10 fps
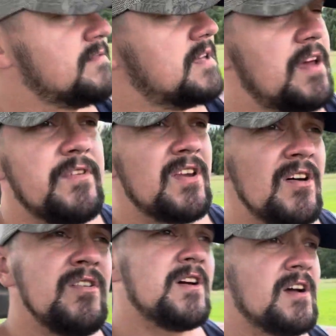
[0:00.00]
if you're
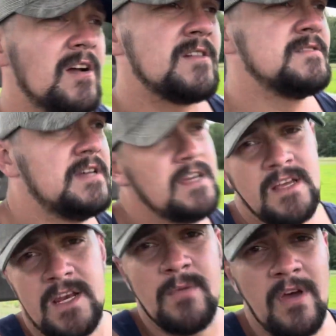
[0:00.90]
new here,
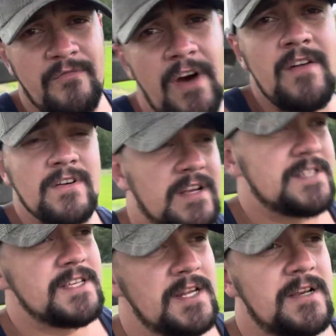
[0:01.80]
do me a favor,
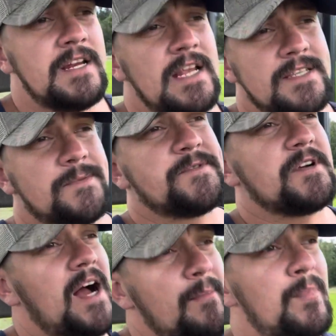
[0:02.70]
consider hitting that
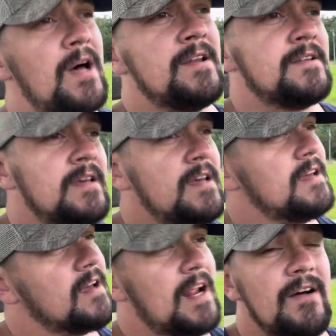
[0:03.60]
subscribe button.
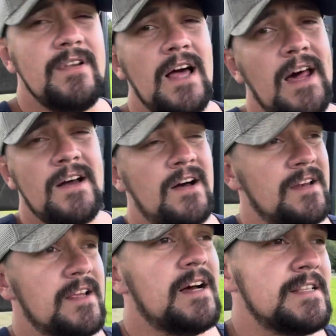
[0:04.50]
And I have a lot of
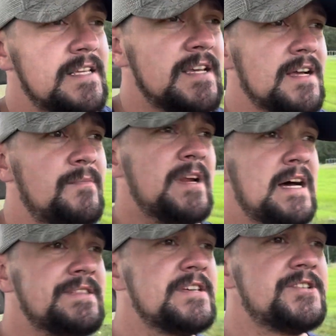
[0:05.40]
hunting content coming
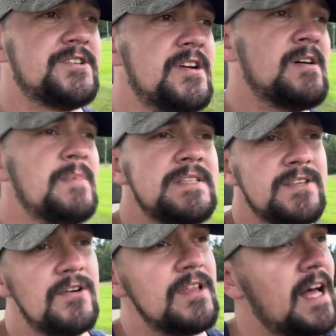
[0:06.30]
out this year. I meant to
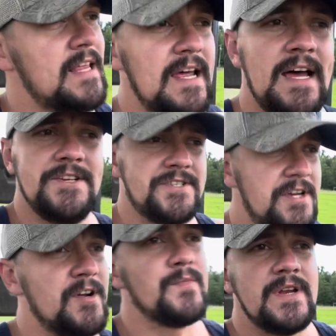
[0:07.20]
do a lot last
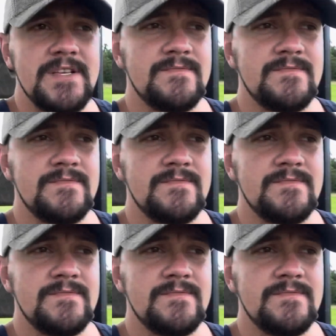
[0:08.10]
year, but